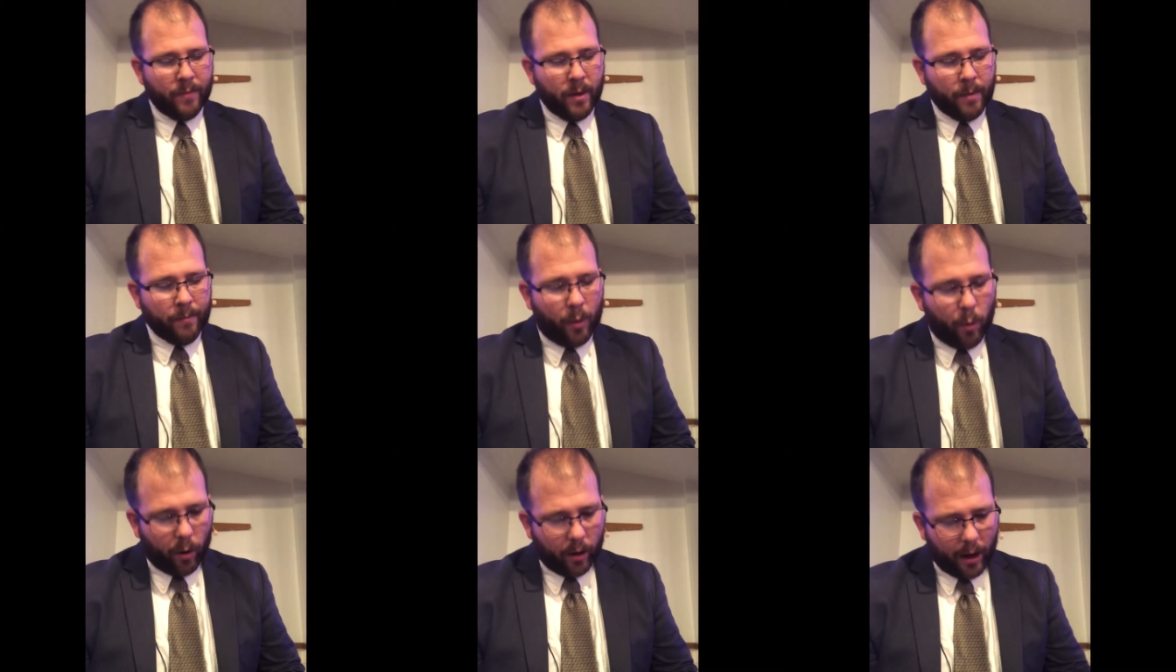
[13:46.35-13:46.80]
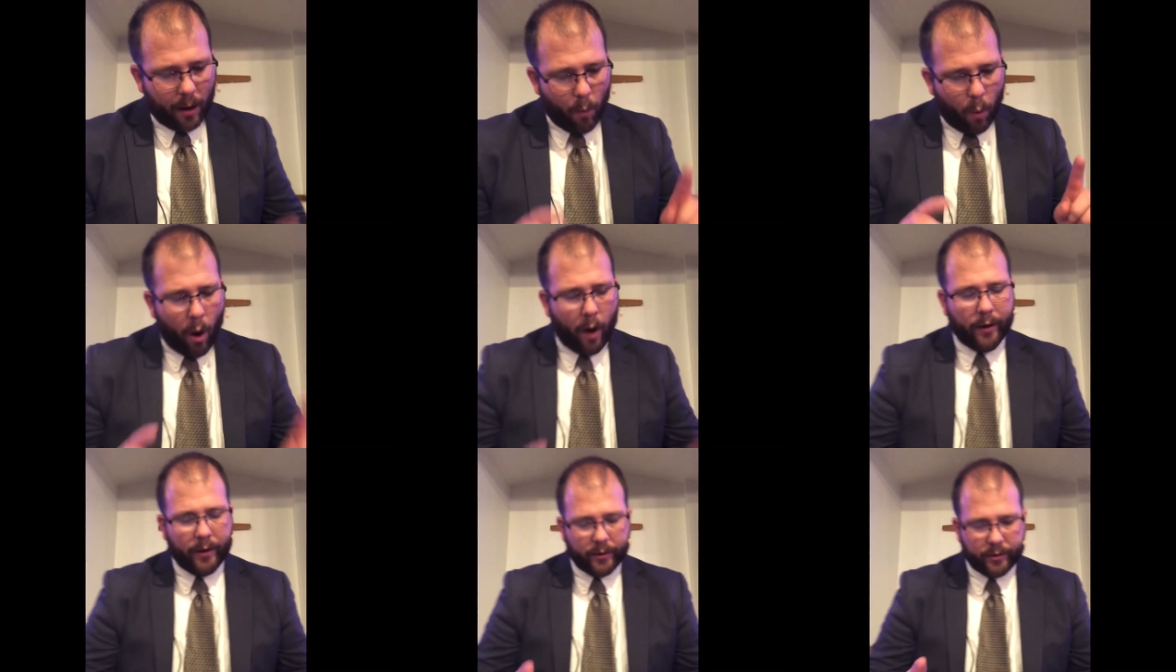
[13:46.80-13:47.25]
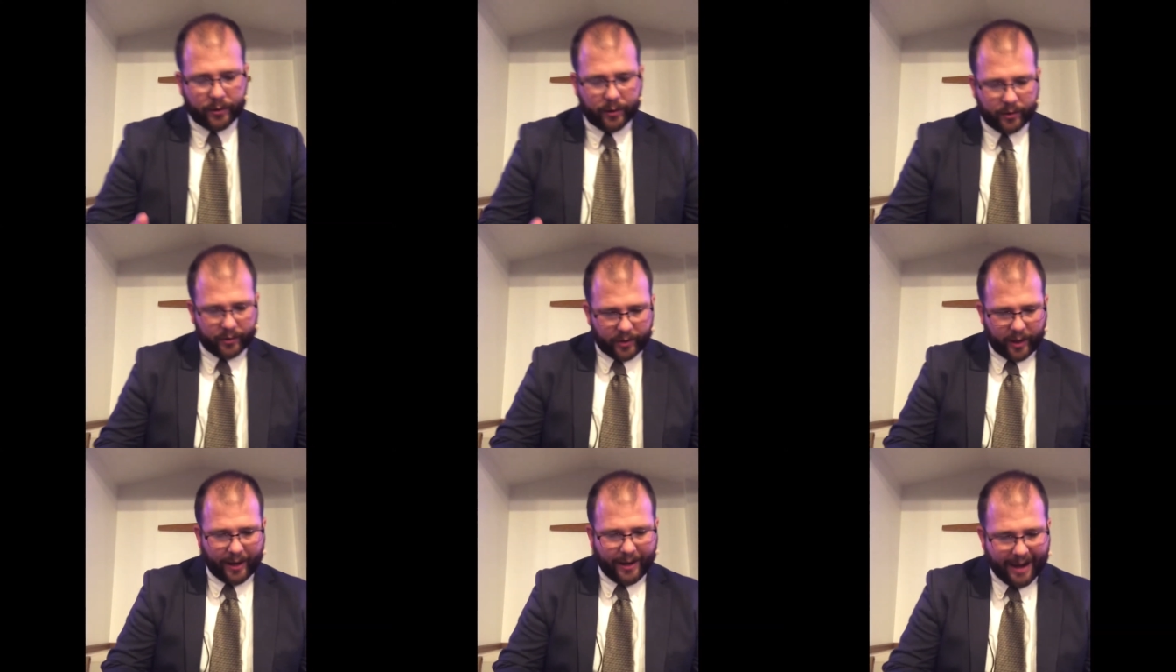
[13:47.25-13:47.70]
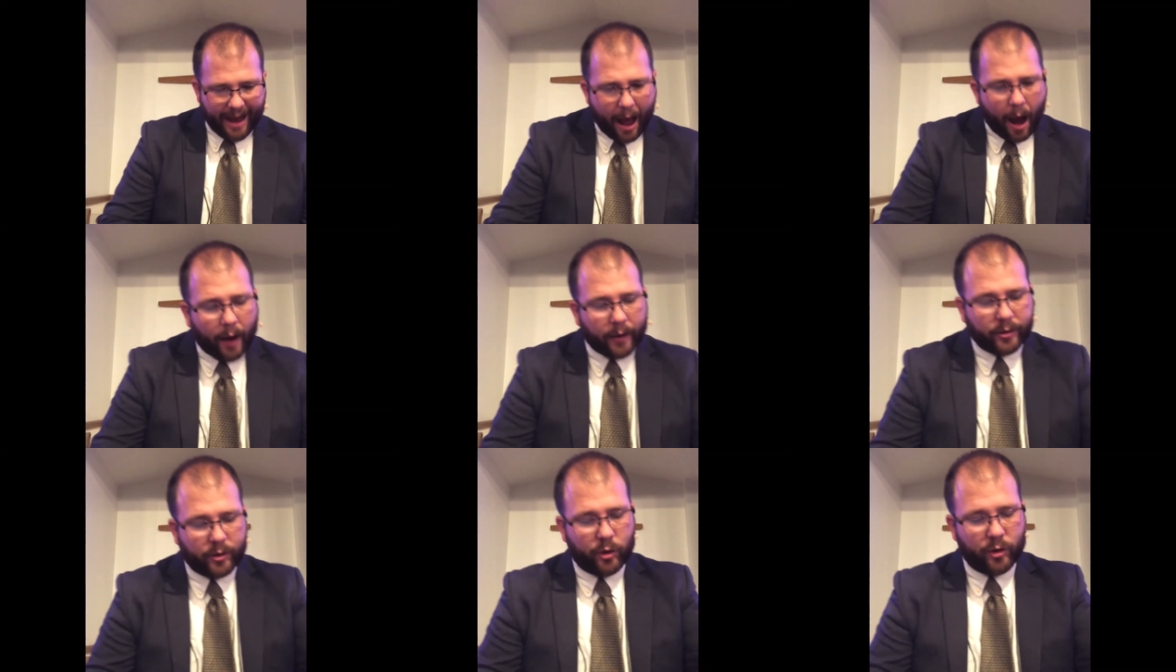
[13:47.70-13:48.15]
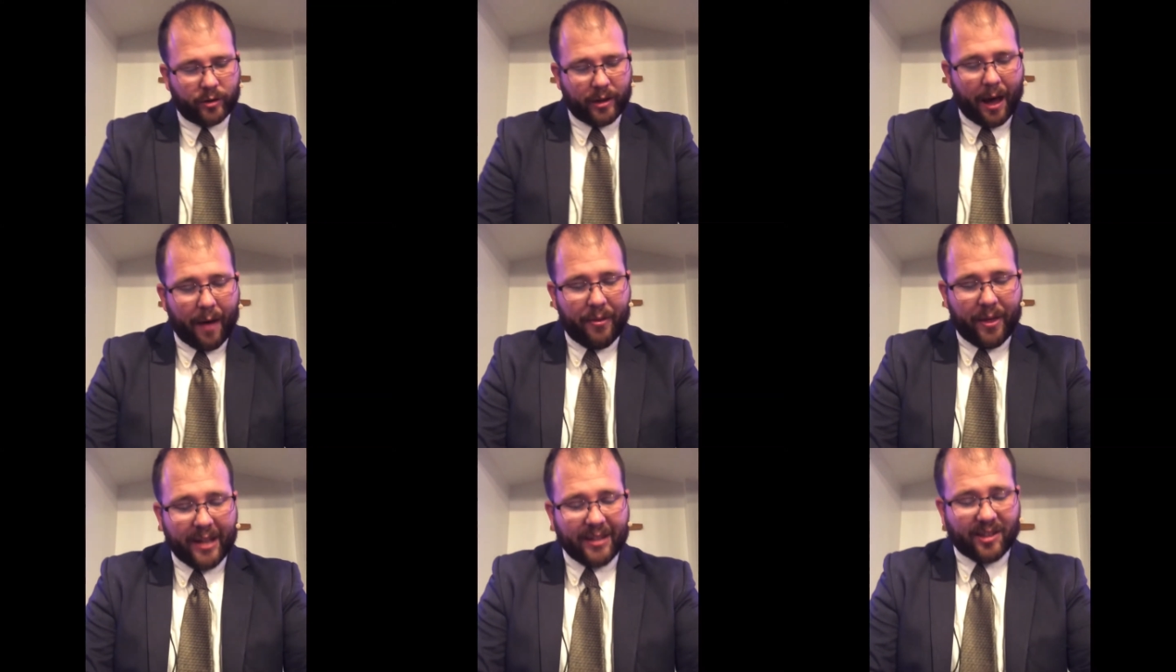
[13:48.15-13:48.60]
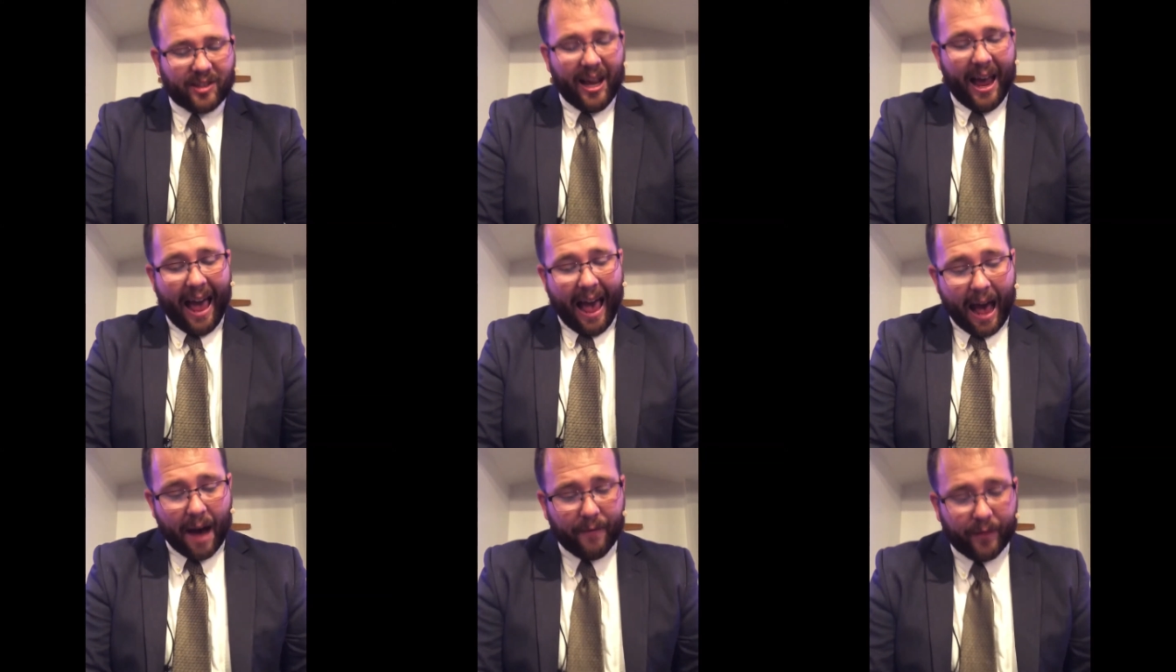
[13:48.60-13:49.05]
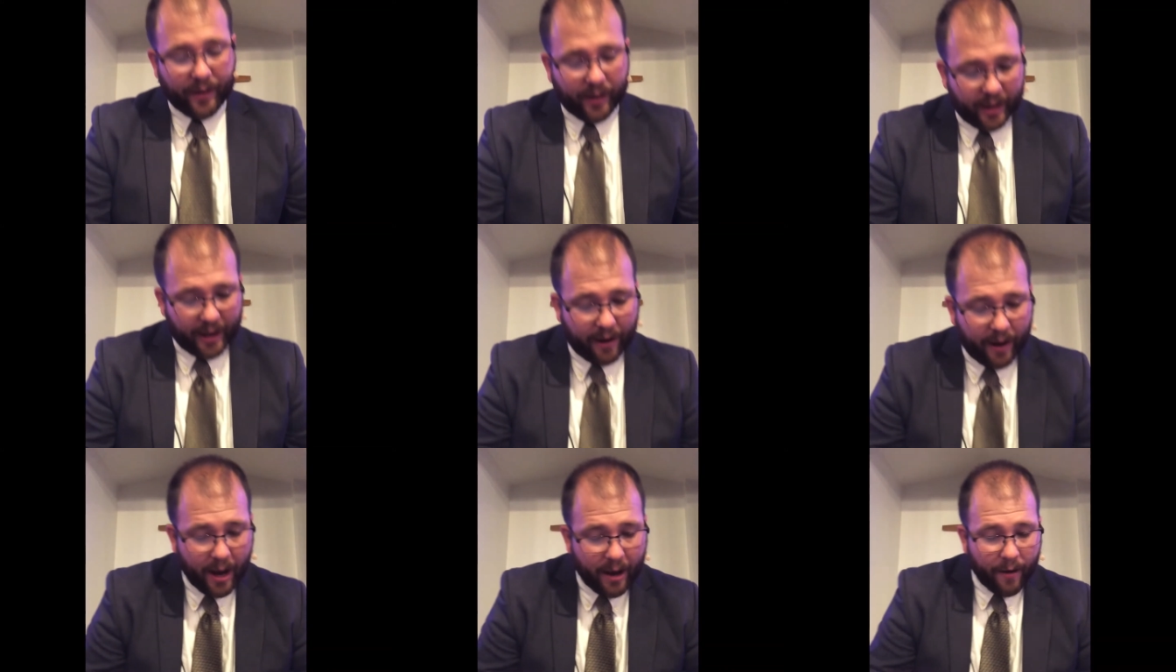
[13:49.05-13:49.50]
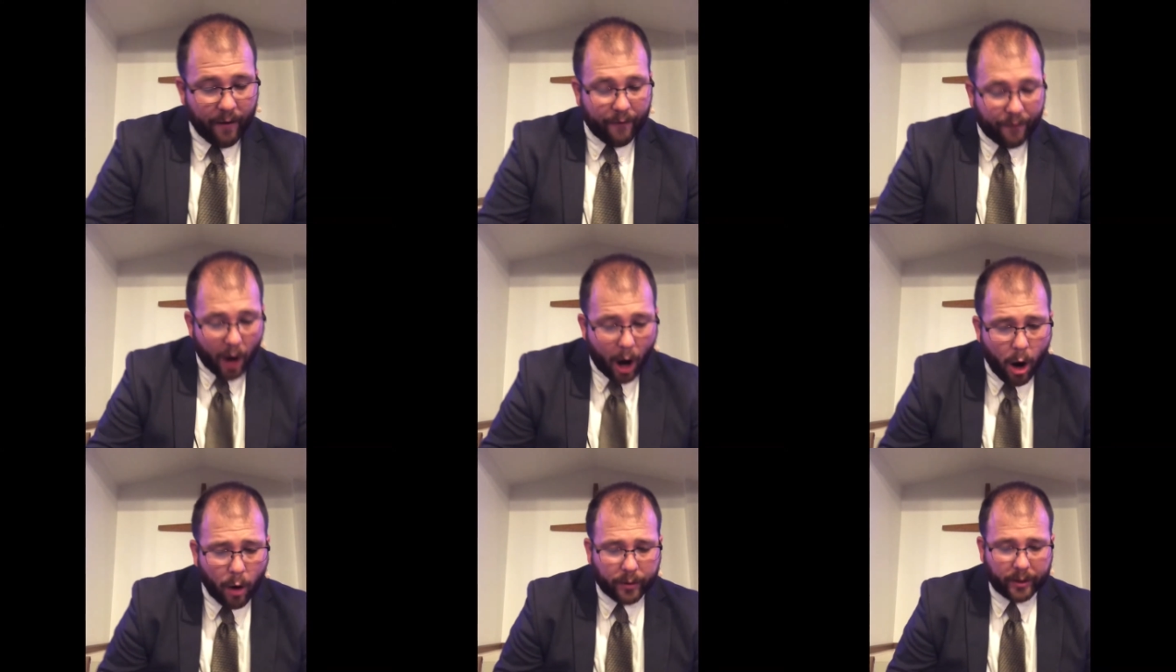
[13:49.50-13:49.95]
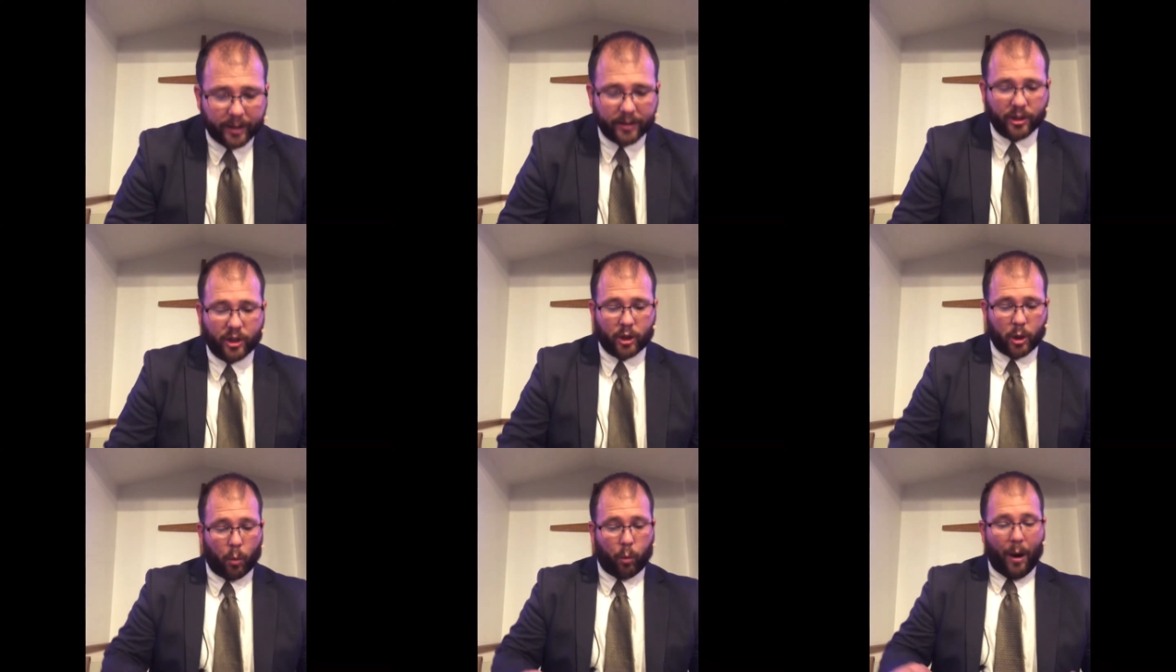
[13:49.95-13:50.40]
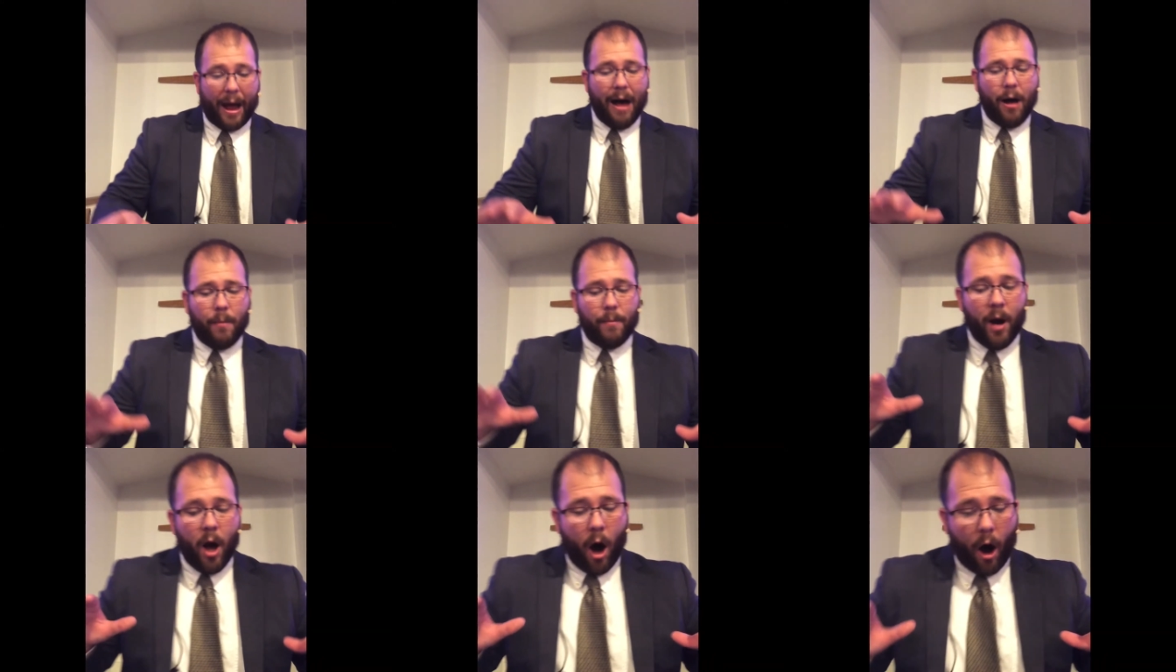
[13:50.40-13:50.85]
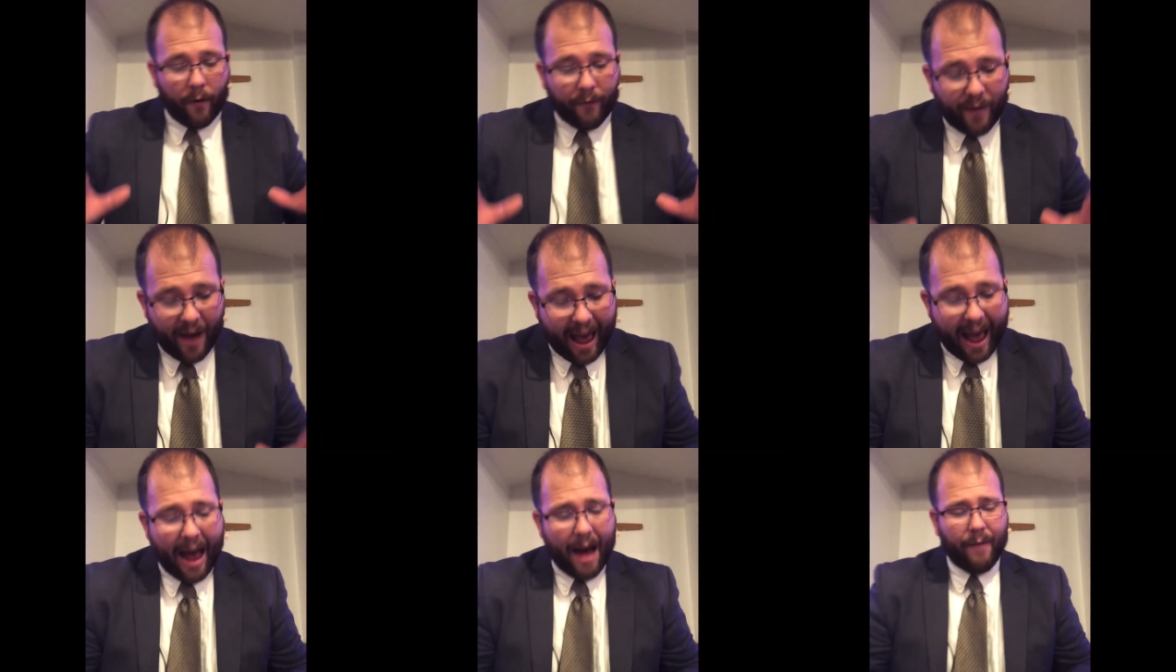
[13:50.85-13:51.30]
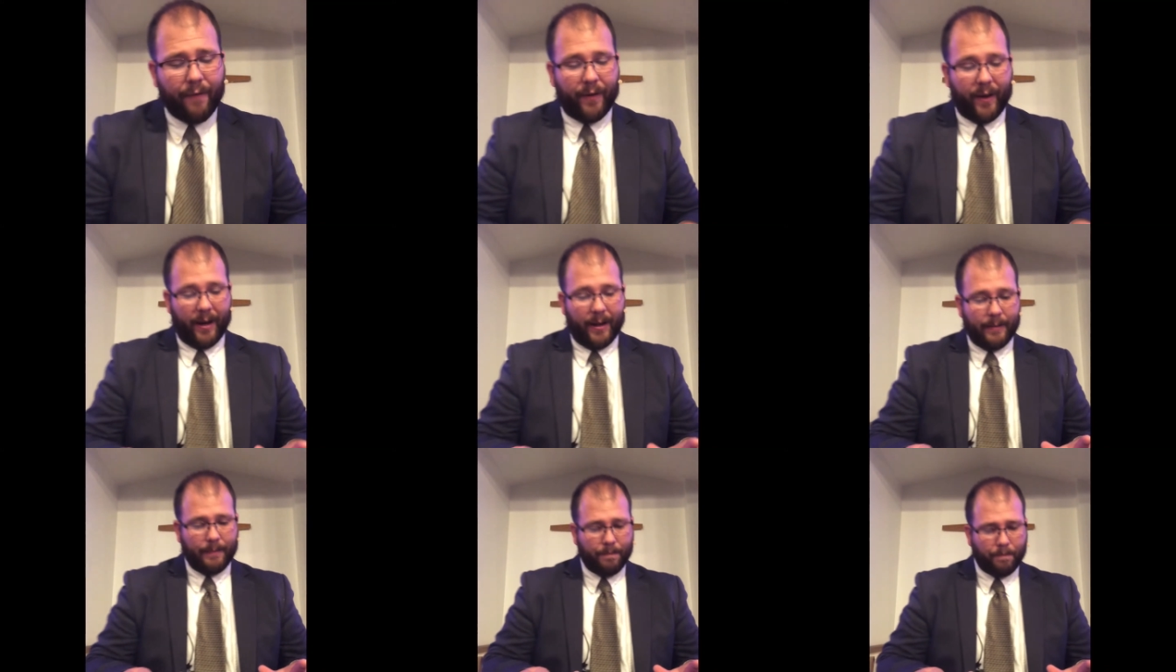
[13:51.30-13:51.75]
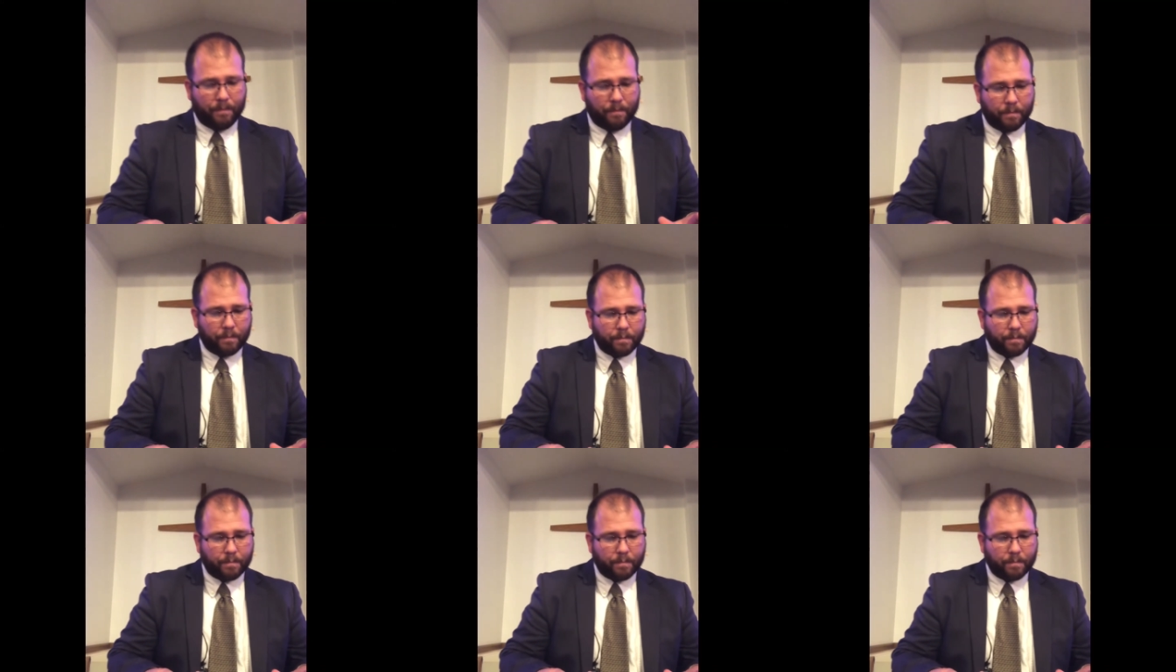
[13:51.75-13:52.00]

But what I want us to see next is that this heavenly focus, the realm of heaven,